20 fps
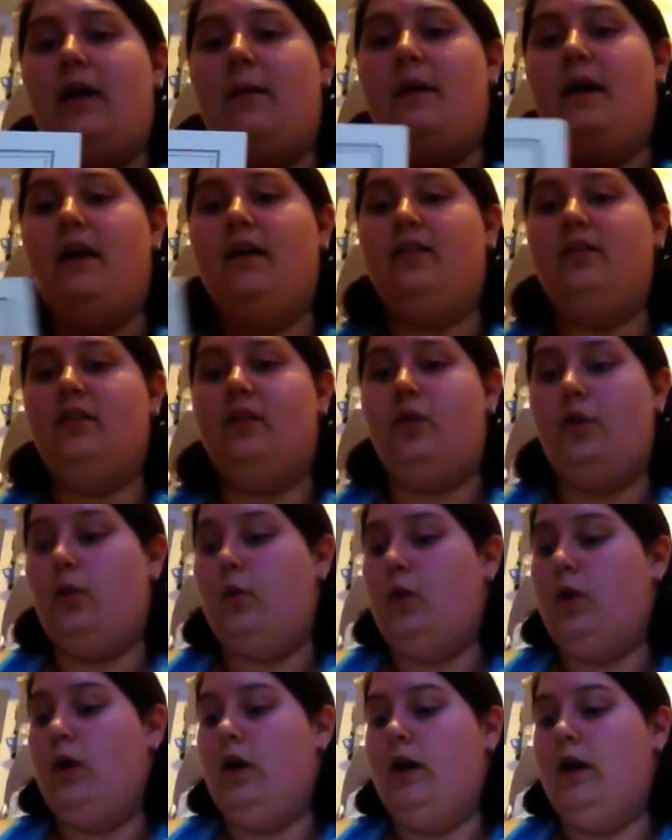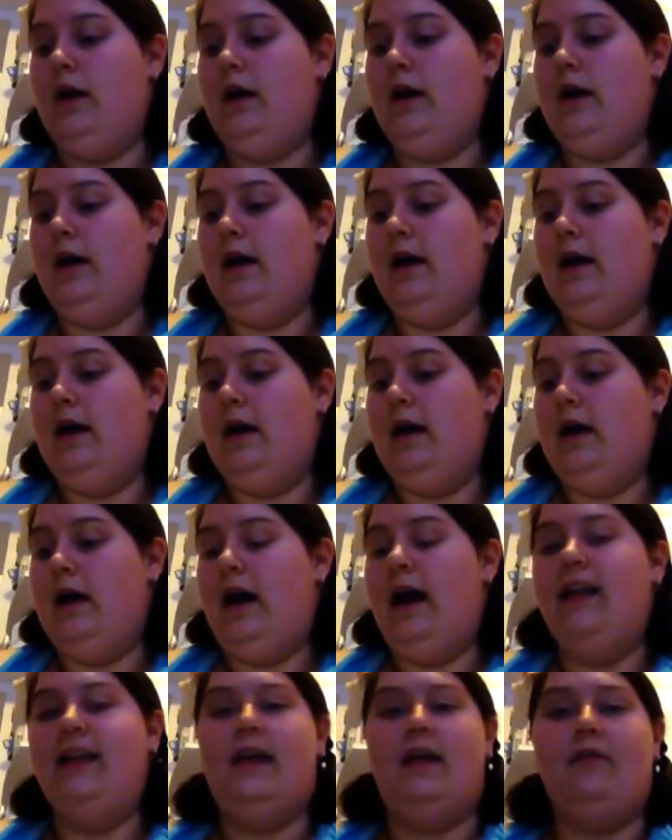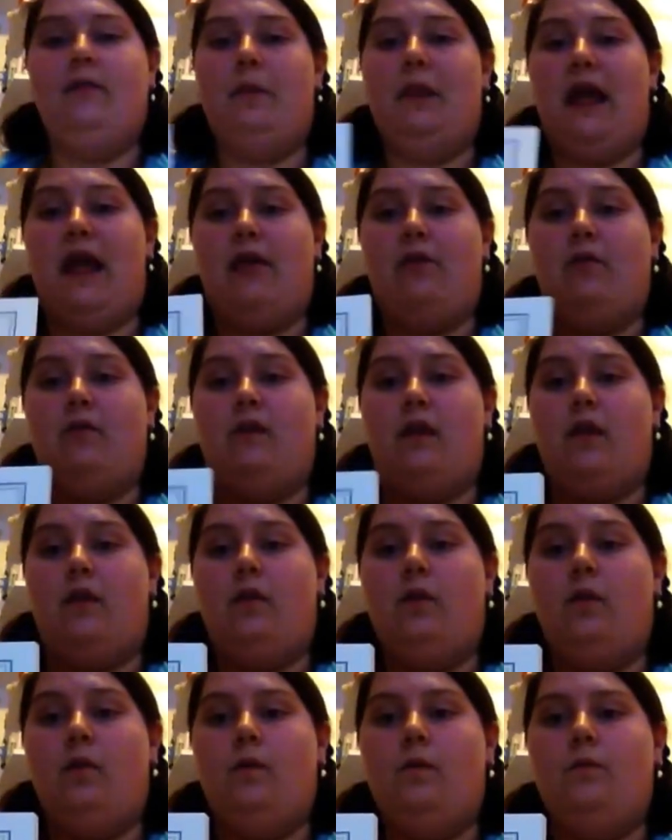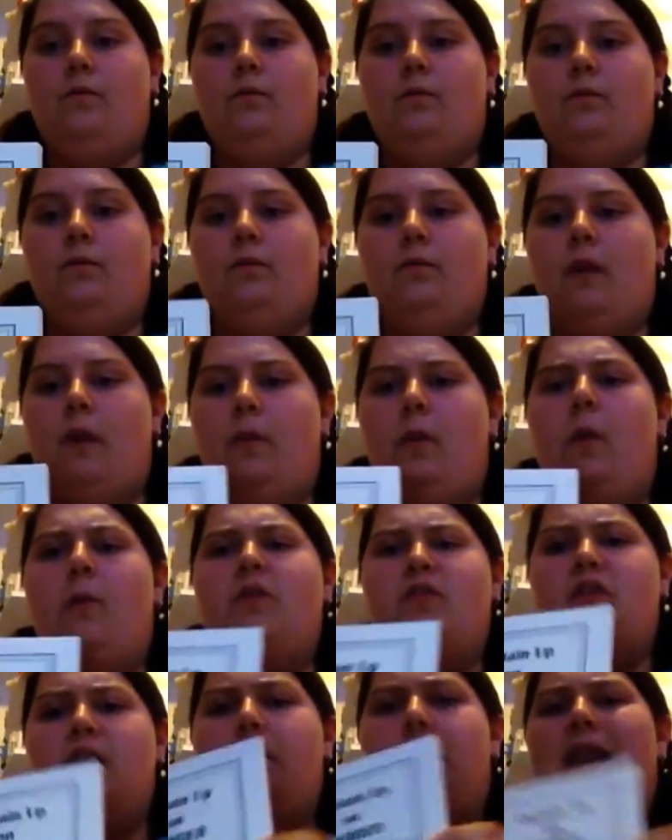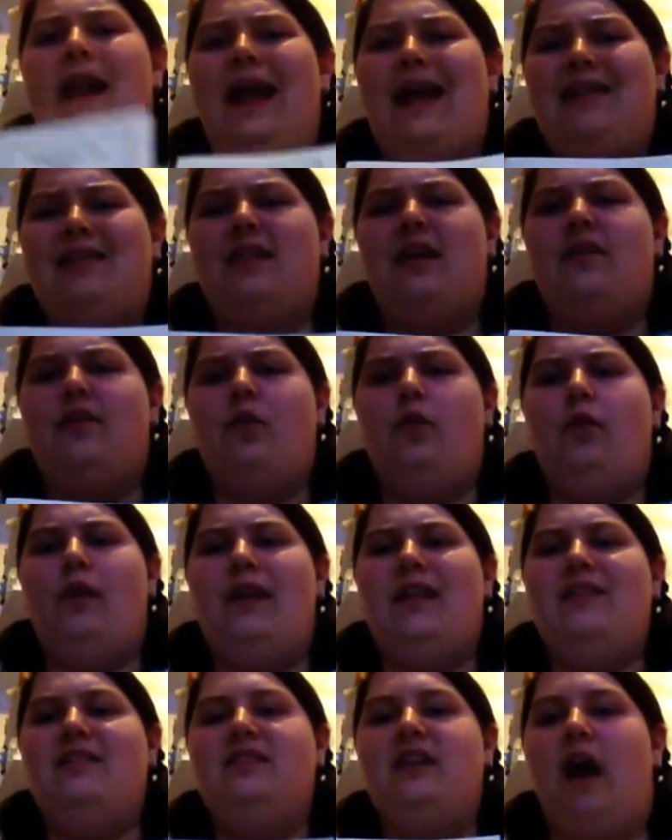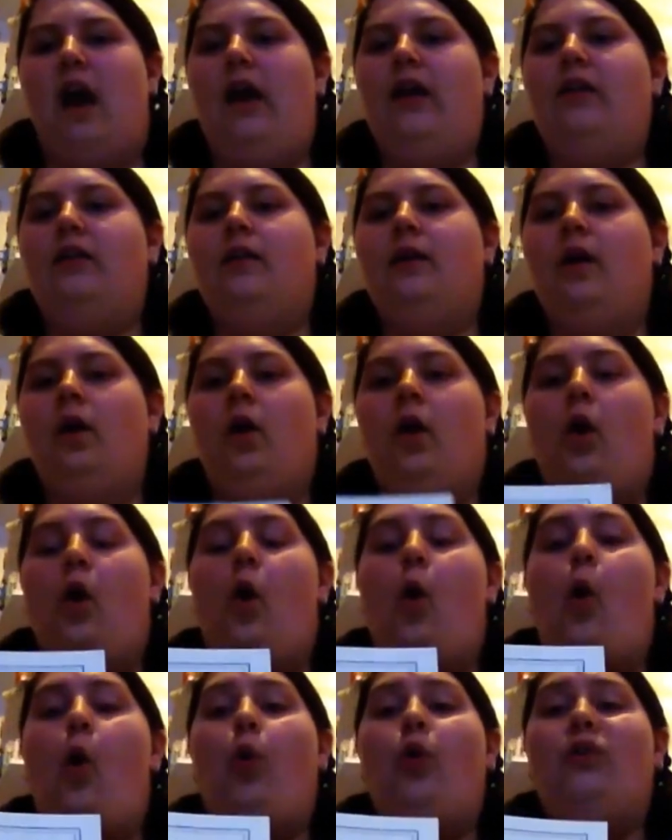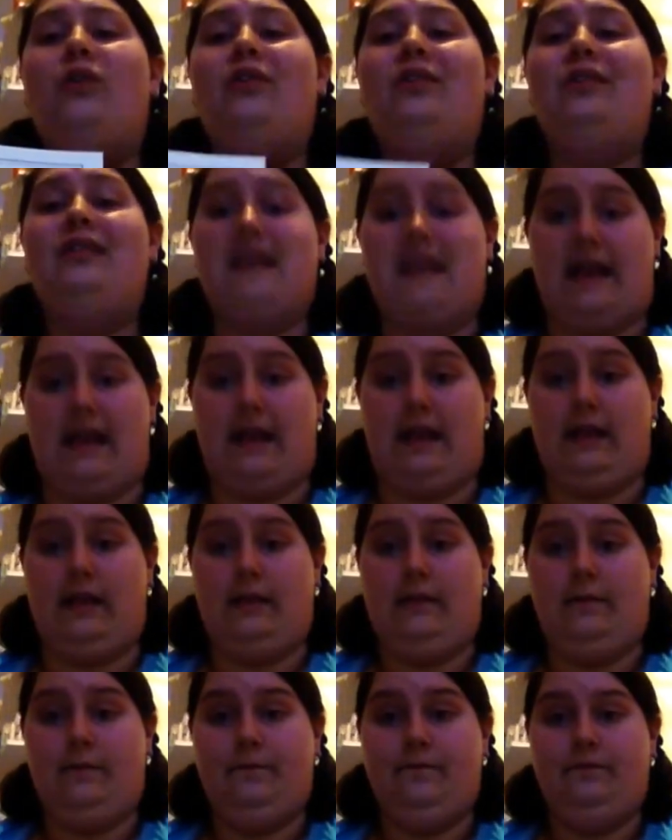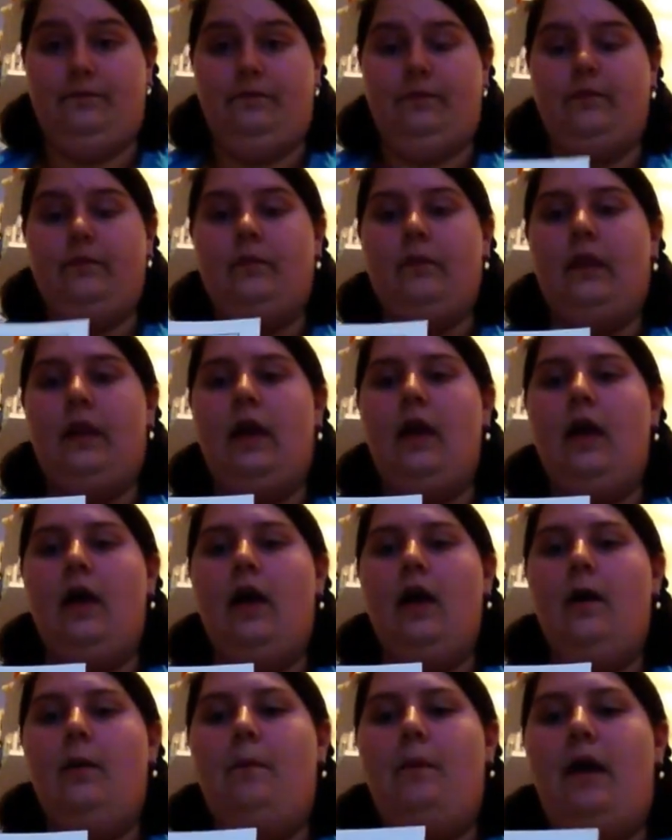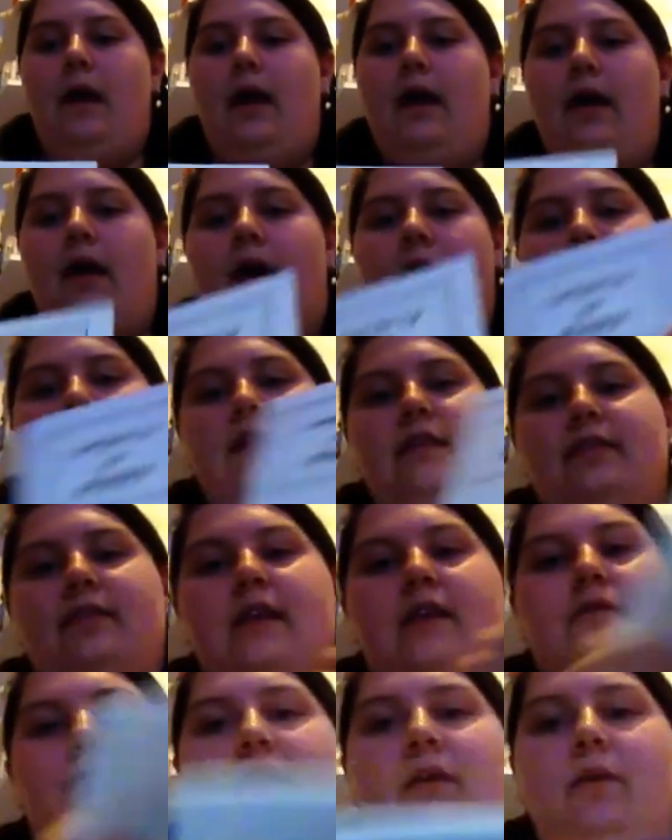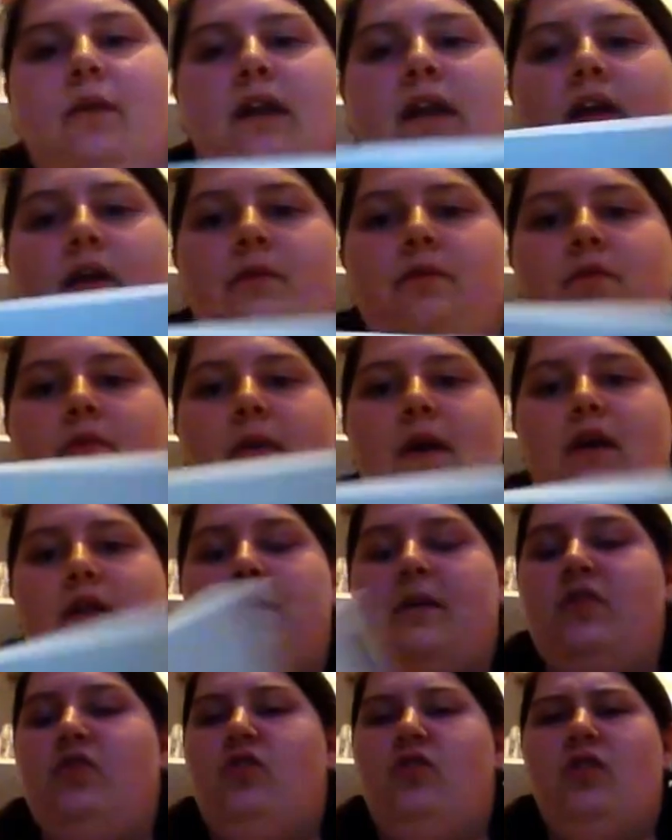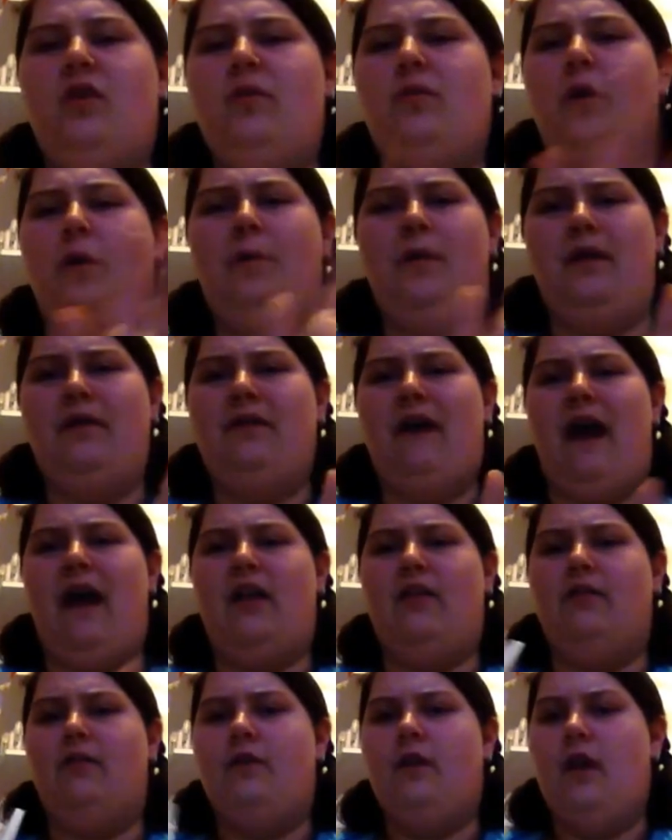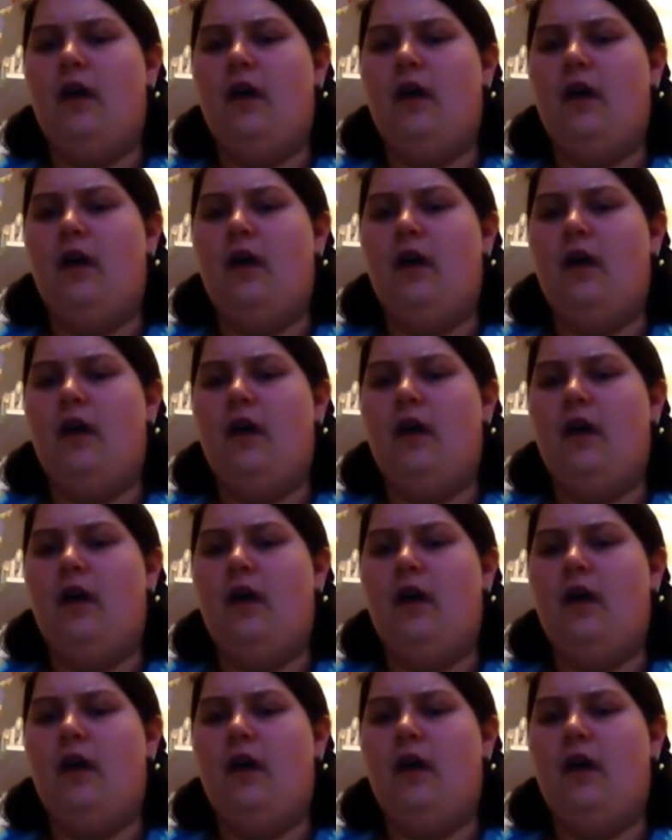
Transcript: I might do another play review. I'll probably do plays that I've already done or seen. But I think definitely when it comes to murder mysteries, I'm not a big fan of...